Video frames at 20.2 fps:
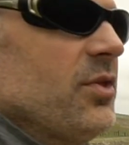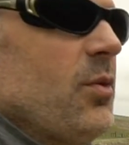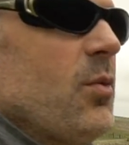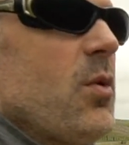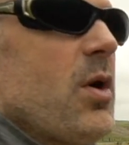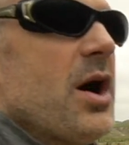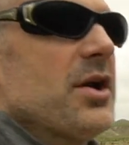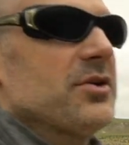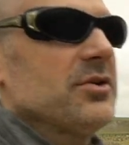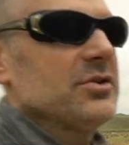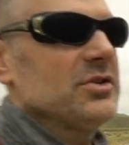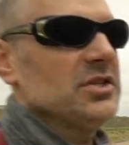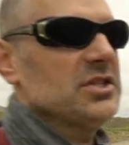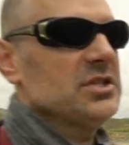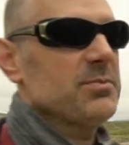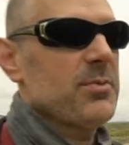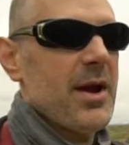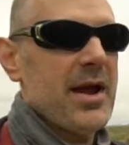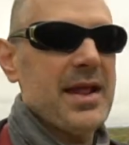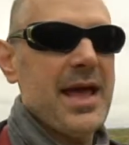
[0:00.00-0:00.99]
water to
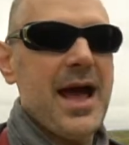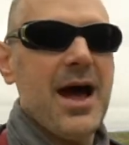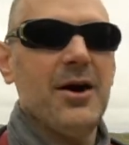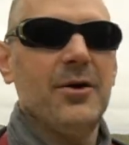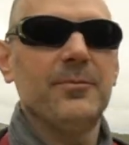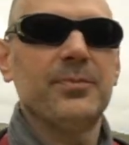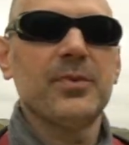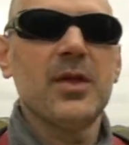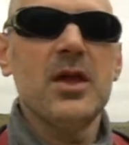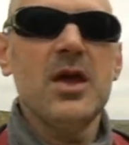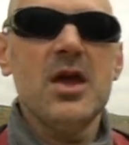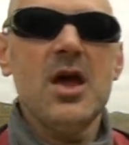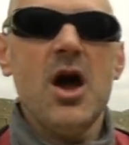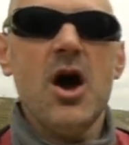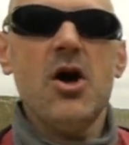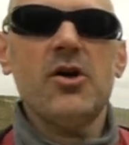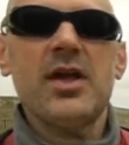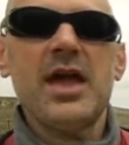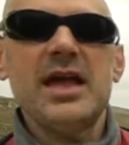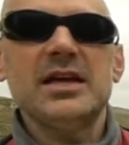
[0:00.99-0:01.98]
spread out.
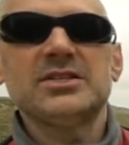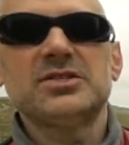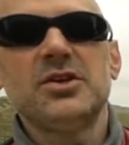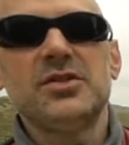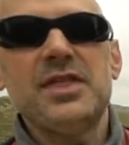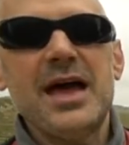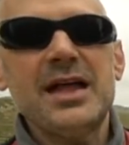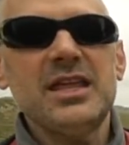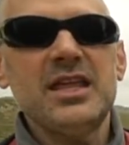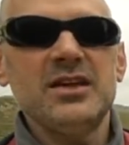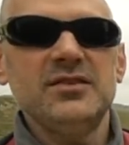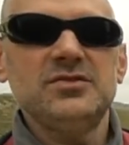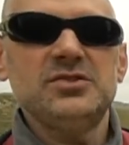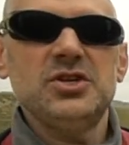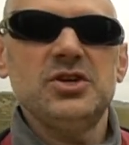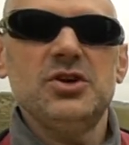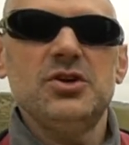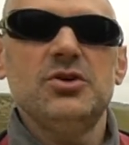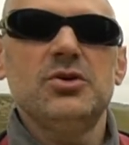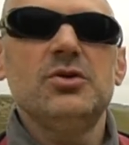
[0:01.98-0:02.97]
Okay, so that gives
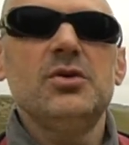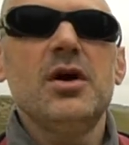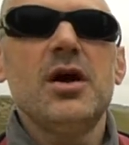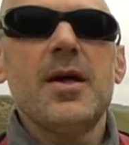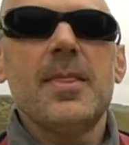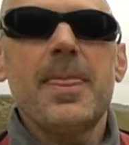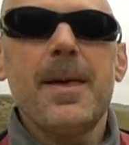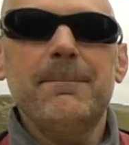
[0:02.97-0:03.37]
you the